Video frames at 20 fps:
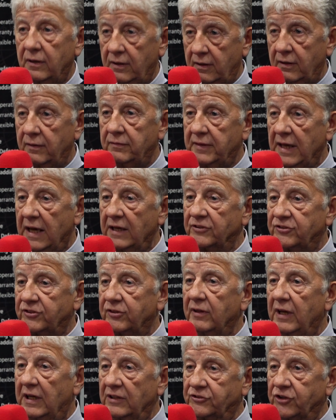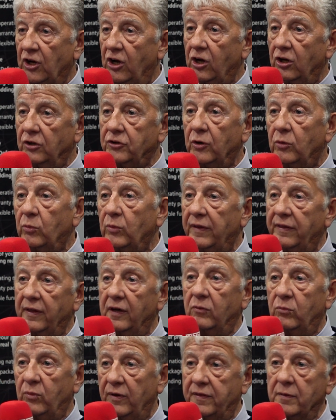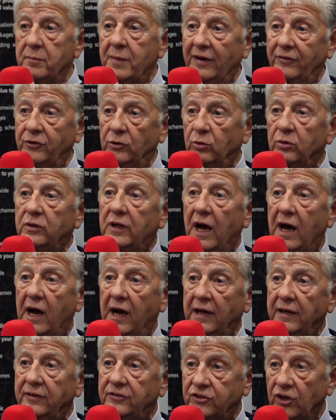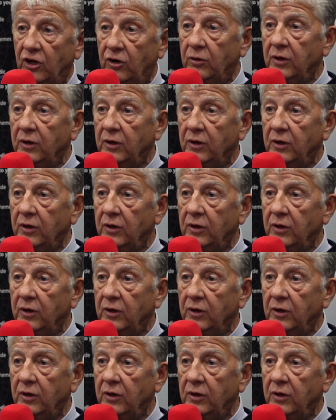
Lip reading: Yes. That's all done with the manual guide, so